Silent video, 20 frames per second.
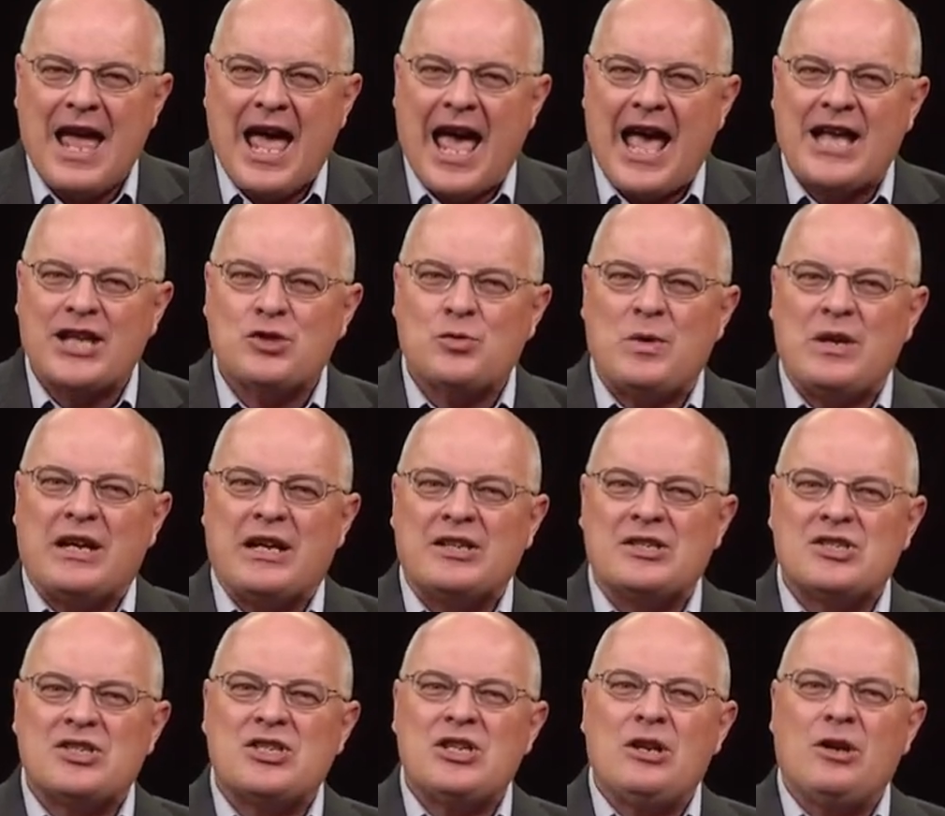As we
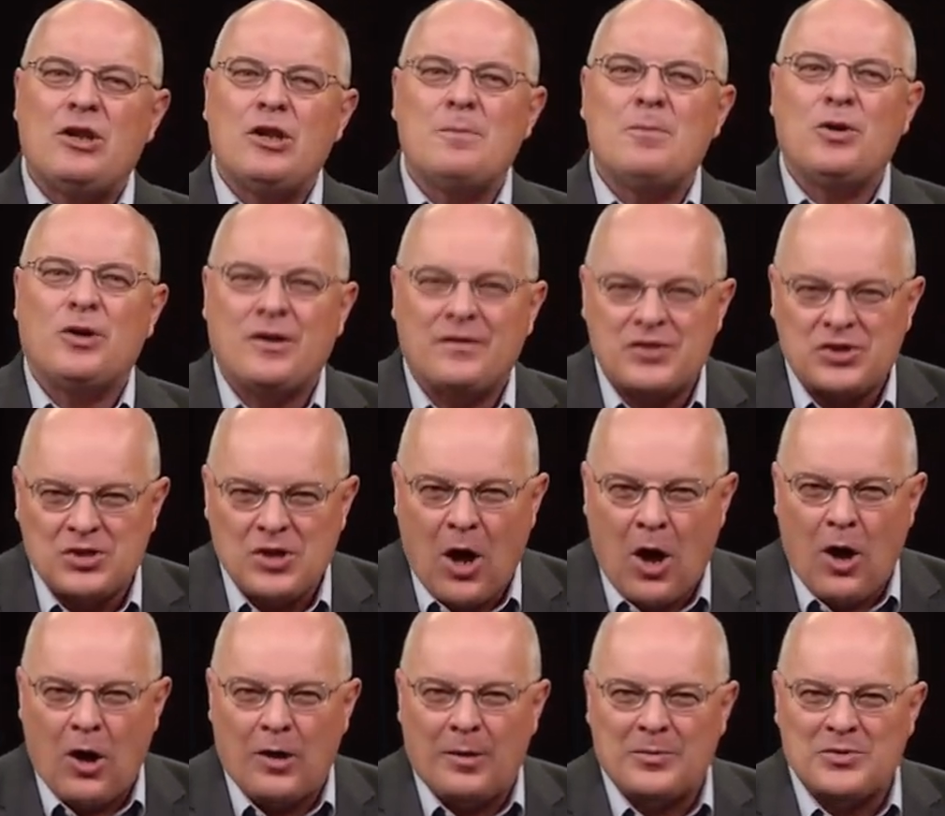consider the book of
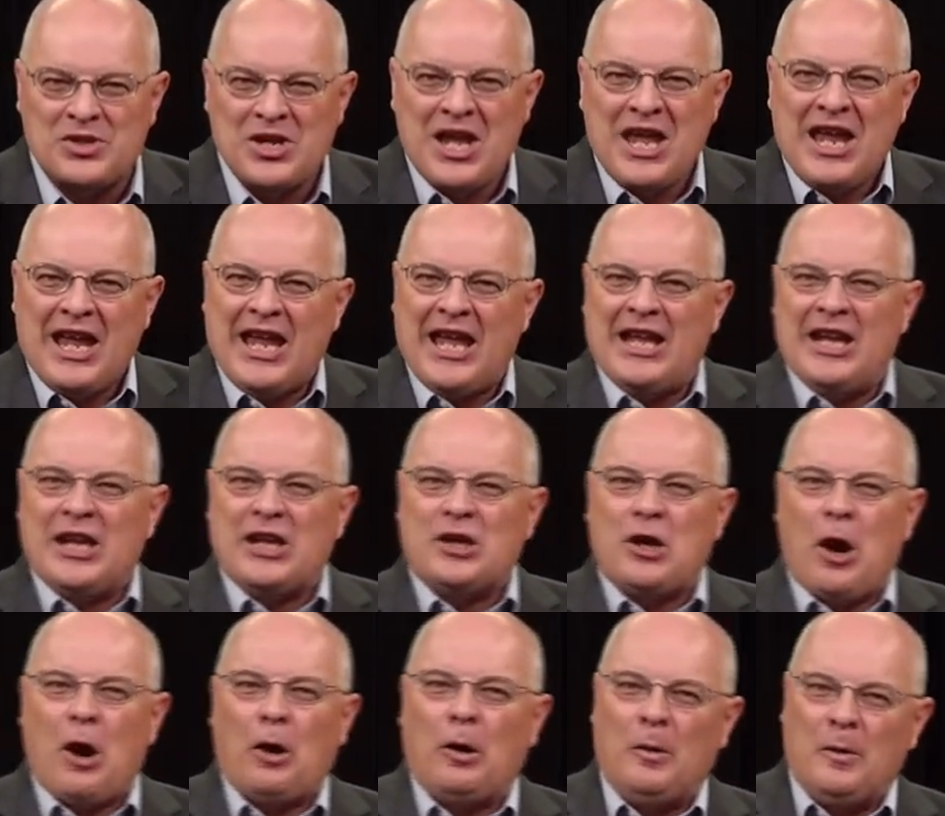Psalms, it
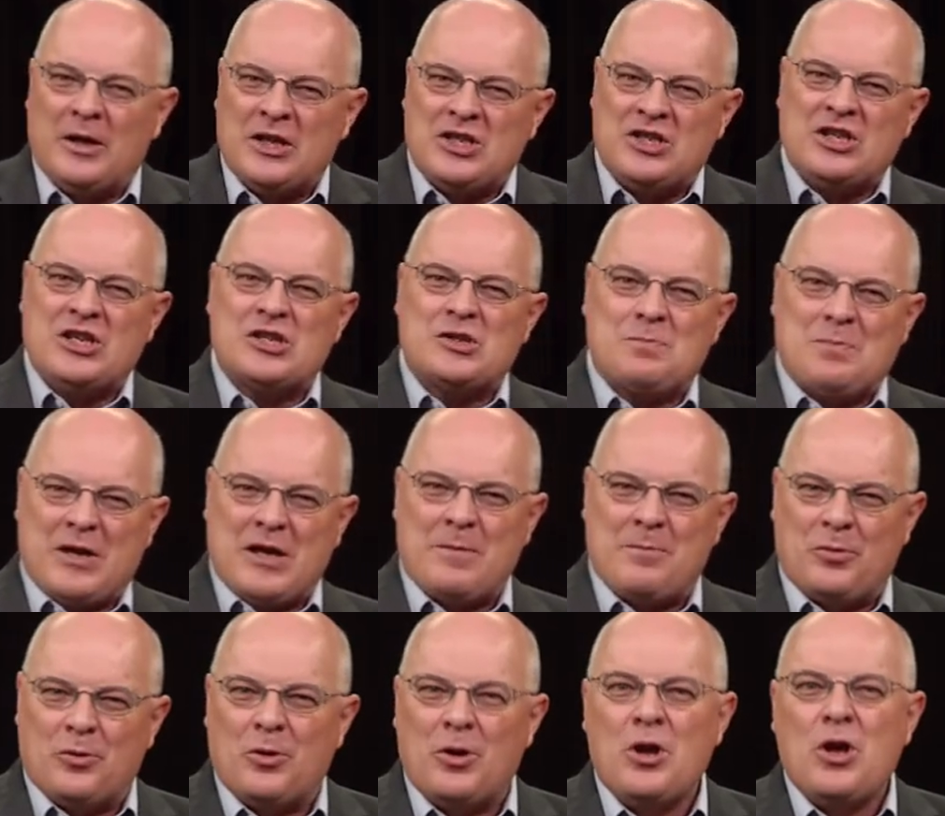encourages
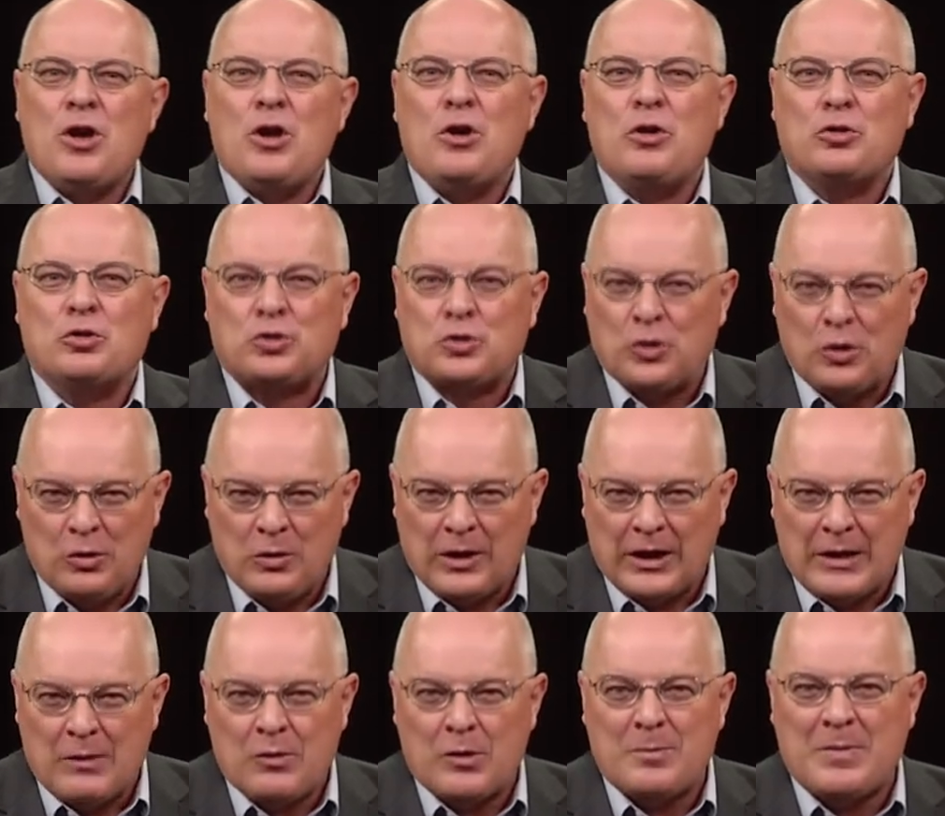people who
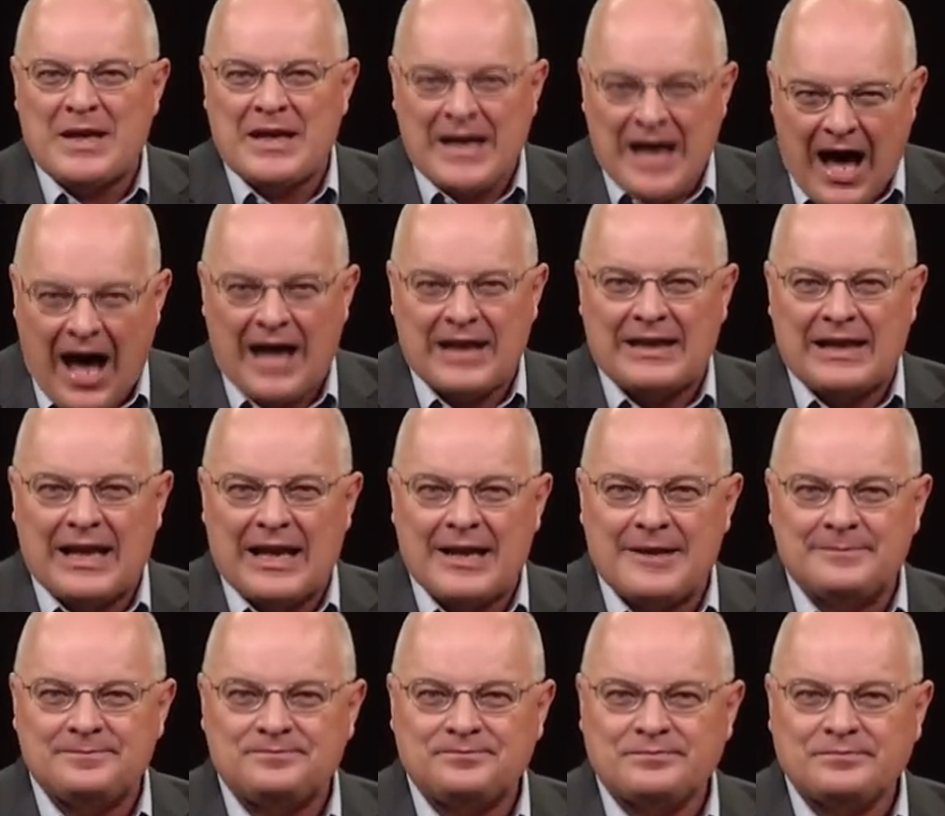truly would be godly